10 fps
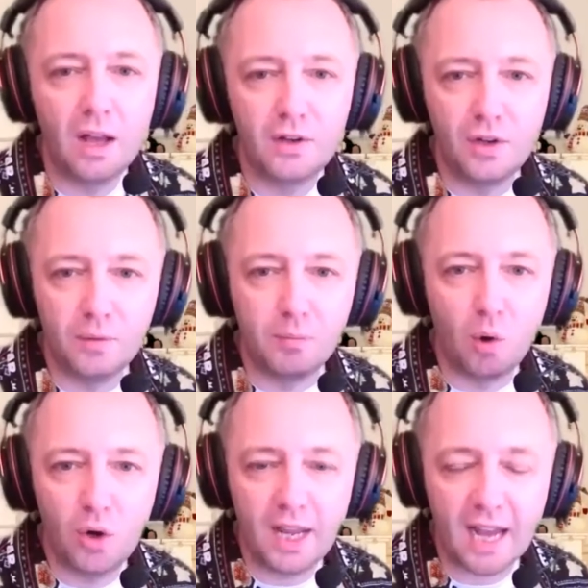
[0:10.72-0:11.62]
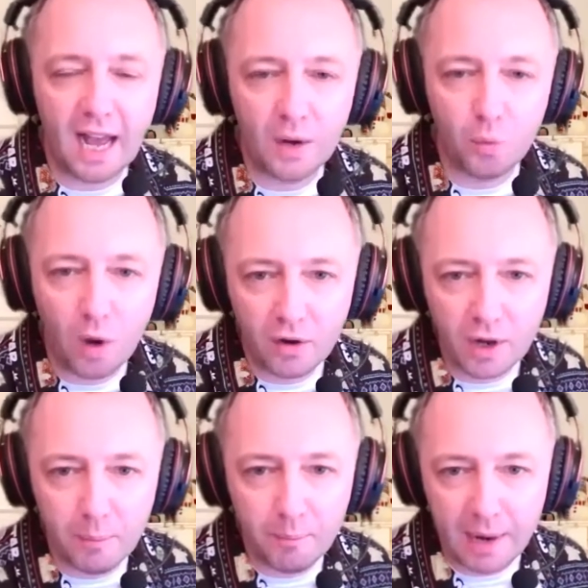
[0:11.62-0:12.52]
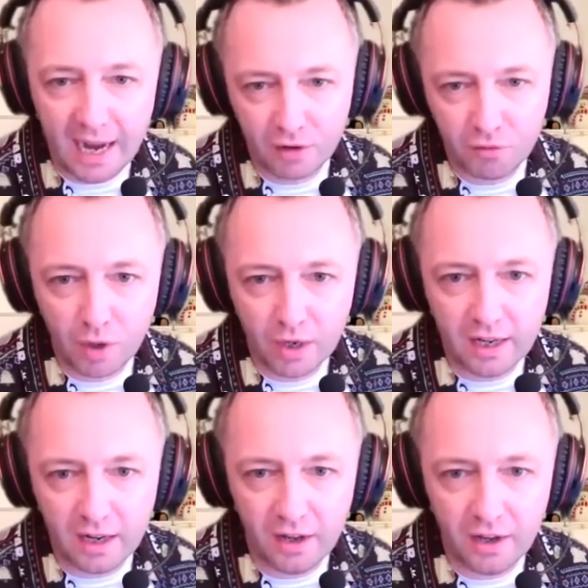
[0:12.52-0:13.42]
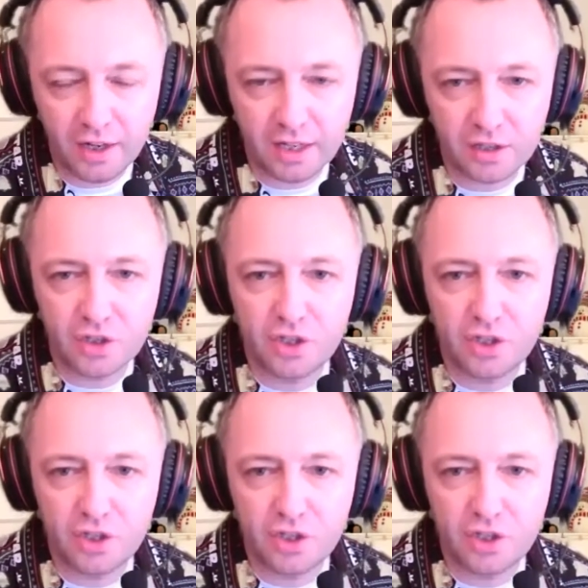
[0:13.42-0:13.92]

Good morning and welcome back, Rocket Learners,